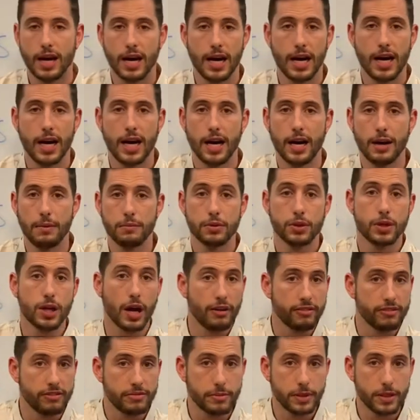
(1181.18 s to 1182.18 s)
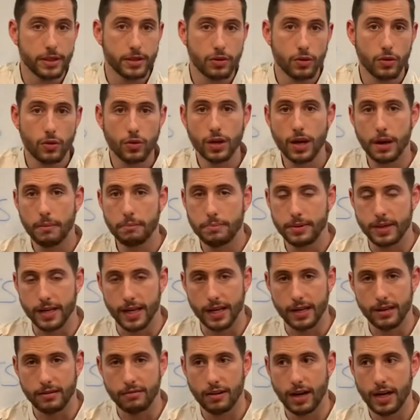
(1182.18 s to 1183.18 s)
um, government or
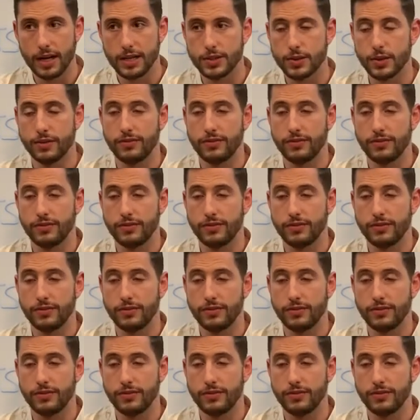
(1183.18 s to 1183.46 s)
company, right?